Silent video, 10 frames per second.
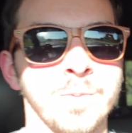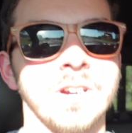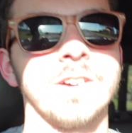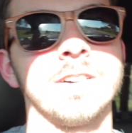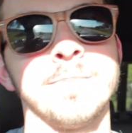
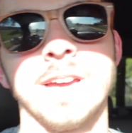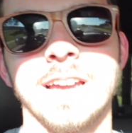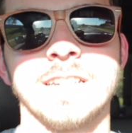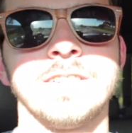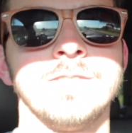we're going
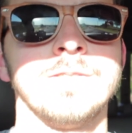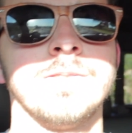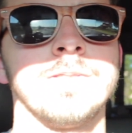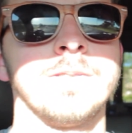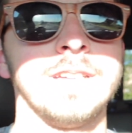back
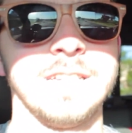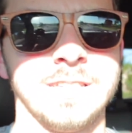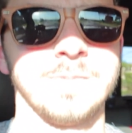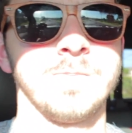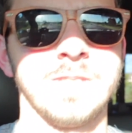to the
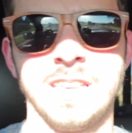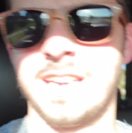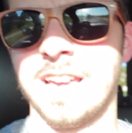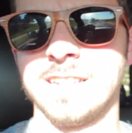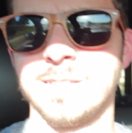
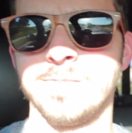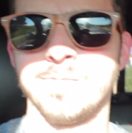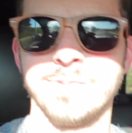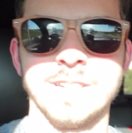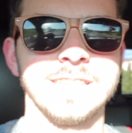guy's
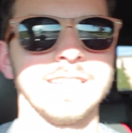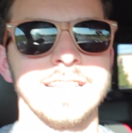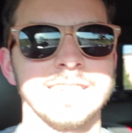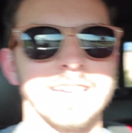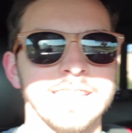place to
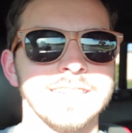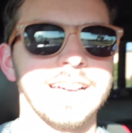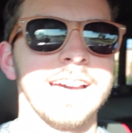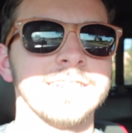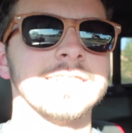like sign the
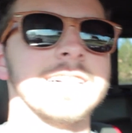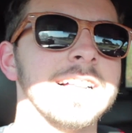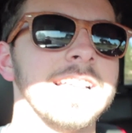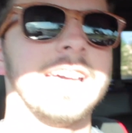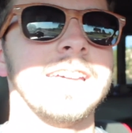title
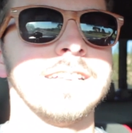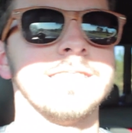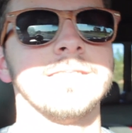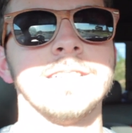and